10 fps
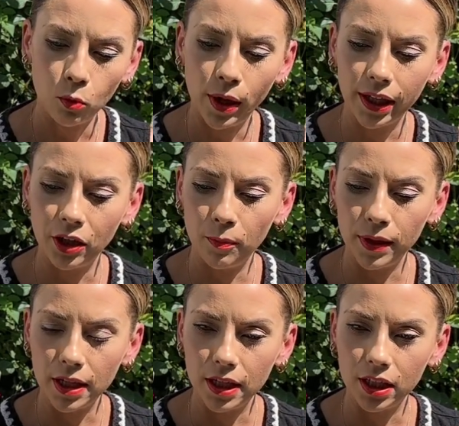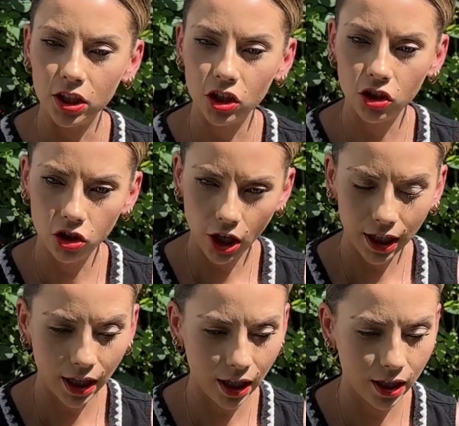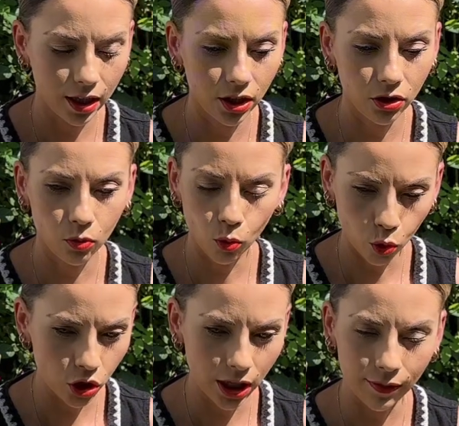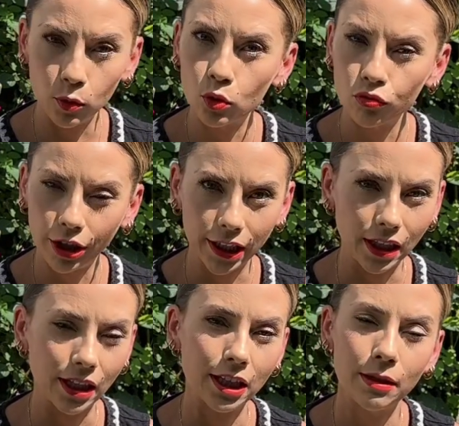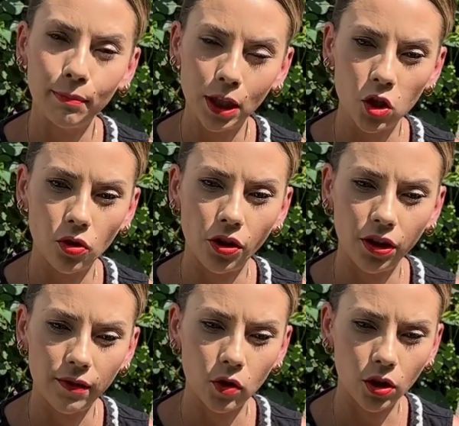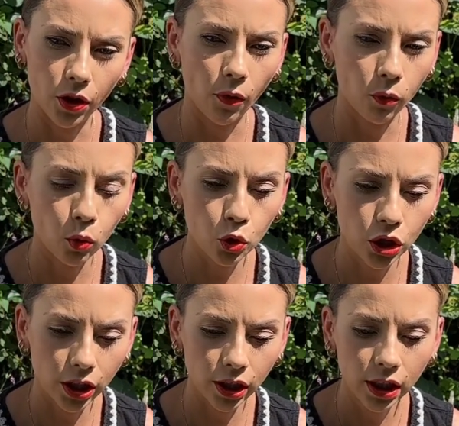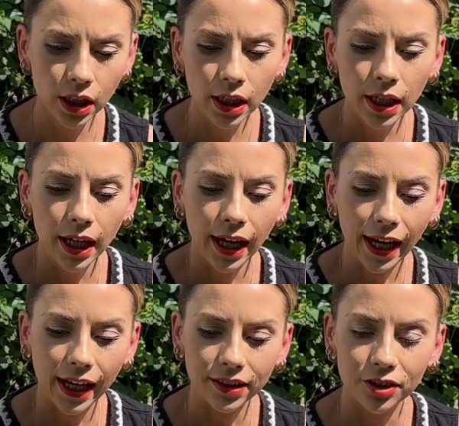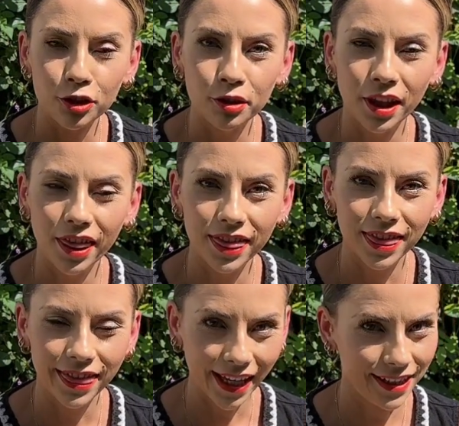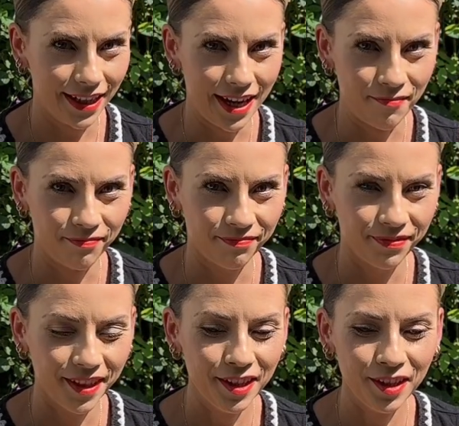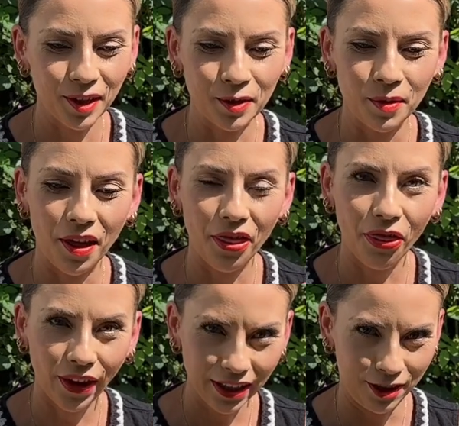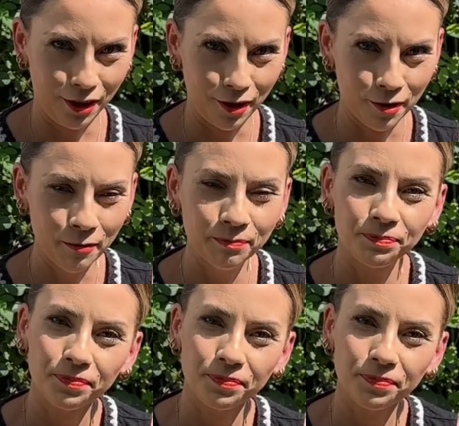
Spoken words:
We're going to be checking the water levels regularly to make sure that they've got enough water, and that's it. So thank you